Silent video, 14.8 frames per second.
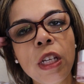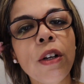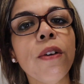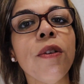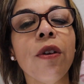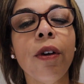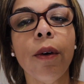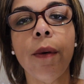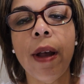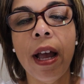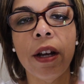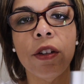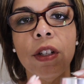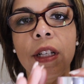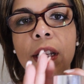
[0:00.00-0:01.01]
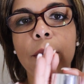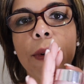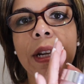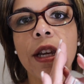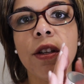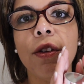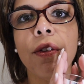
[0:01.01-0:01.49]
years ago, actually,
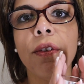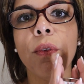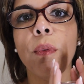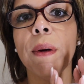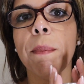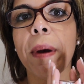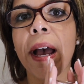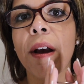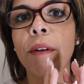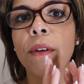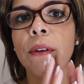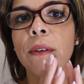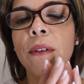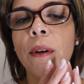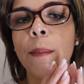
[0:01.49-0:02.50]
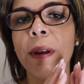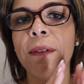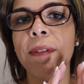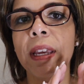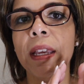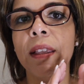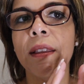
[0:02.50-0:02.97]
when I used to wear powders on my
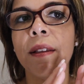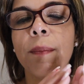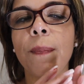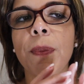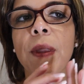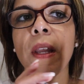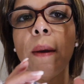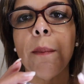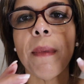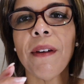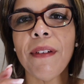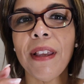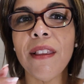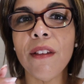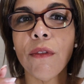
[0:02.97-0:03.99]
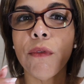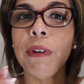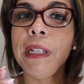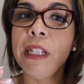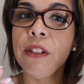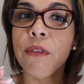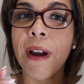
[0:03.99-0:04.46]
face is
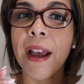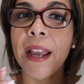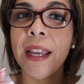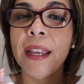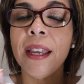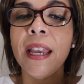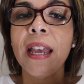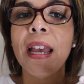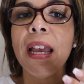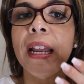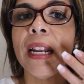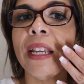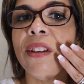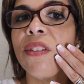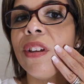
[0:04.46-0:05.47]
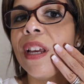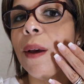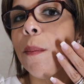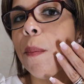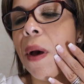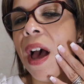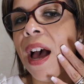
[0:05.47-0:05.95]
really dry, and I used to
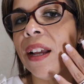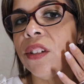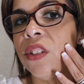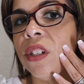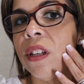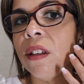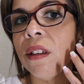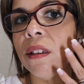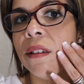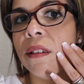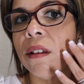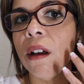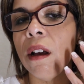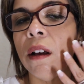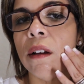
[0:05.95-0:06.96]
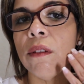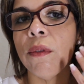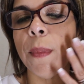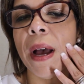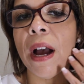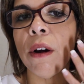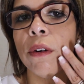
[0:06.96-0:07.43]
get patches of
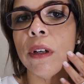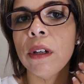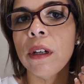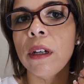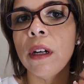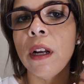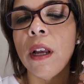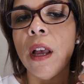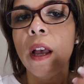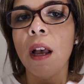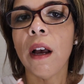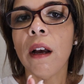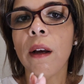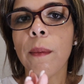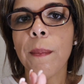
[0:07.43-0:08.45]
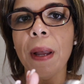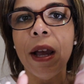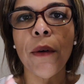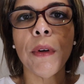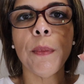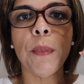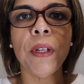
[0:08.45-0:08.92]
powder. I
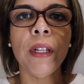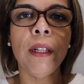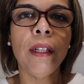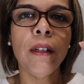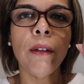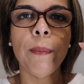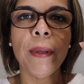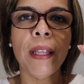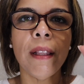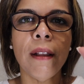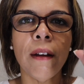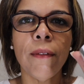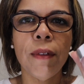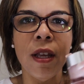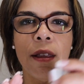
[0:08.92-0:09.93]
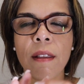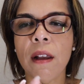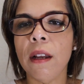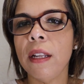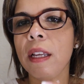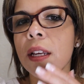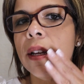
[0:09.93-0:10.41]
would put a little bit of this
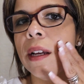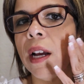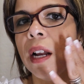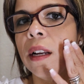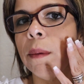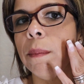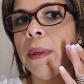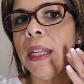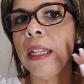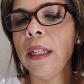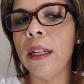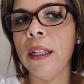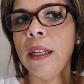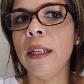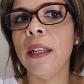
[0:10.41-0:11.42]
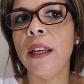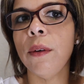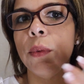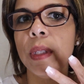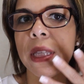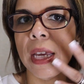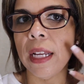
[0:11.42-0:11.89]
on it and kind of blend it in. It
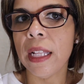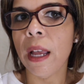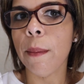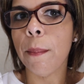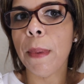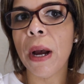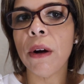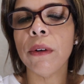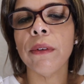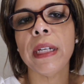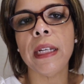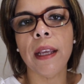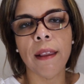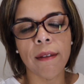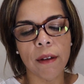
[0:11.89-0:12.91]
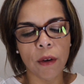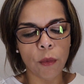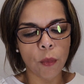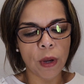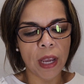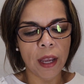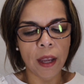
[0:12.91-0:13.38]
would take that powderiness
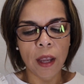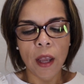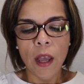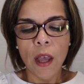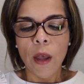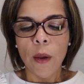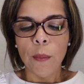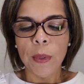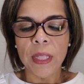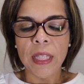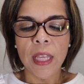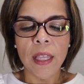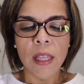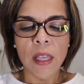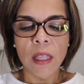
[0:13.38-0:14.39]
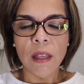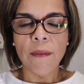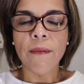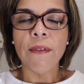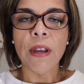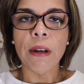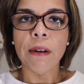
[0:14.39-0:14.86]
away. But this is a
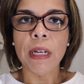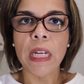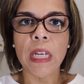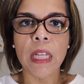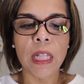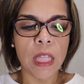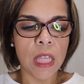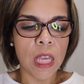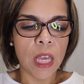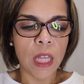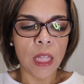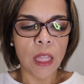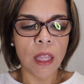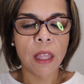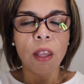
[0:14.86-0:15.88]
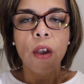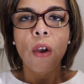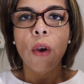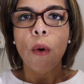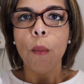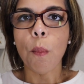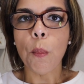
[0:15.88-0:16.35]
very intense
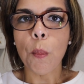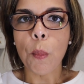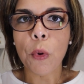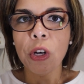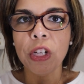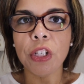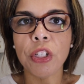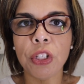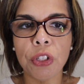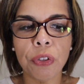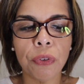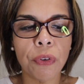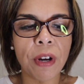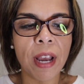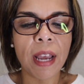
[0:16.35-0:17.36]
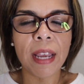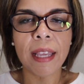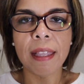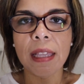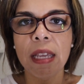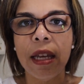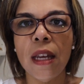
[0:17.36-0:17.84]

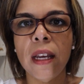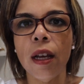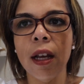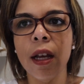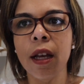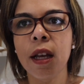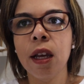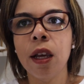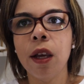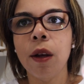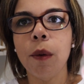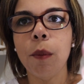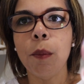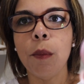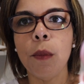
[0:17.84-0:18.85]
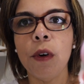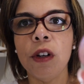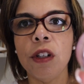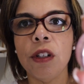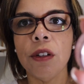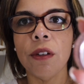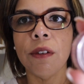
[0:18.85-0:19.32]

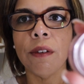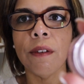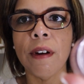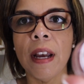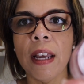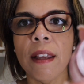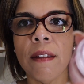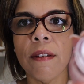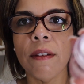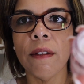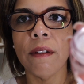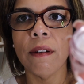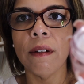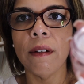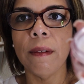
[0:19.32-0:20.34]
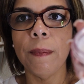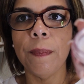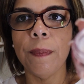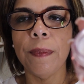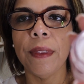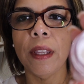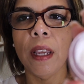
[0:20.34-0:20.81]
moisturizer,
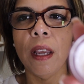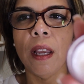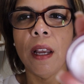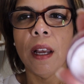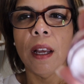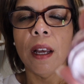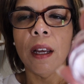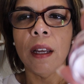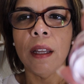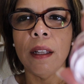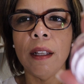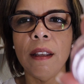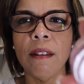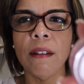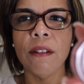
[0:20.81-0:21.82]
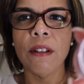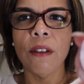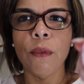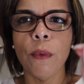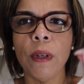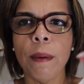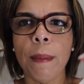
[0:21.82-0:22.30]
and this is
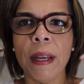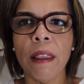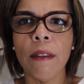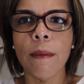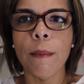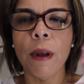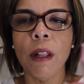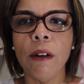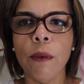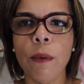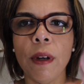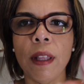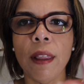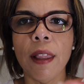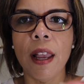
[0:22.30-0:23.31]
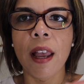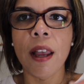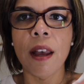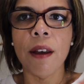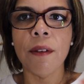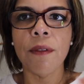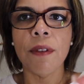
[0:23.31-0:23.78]
just one of my smaller ones. I
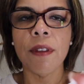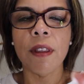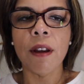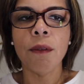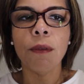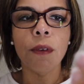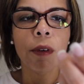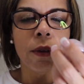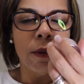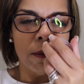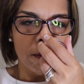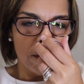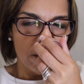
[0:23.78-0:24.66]
have several.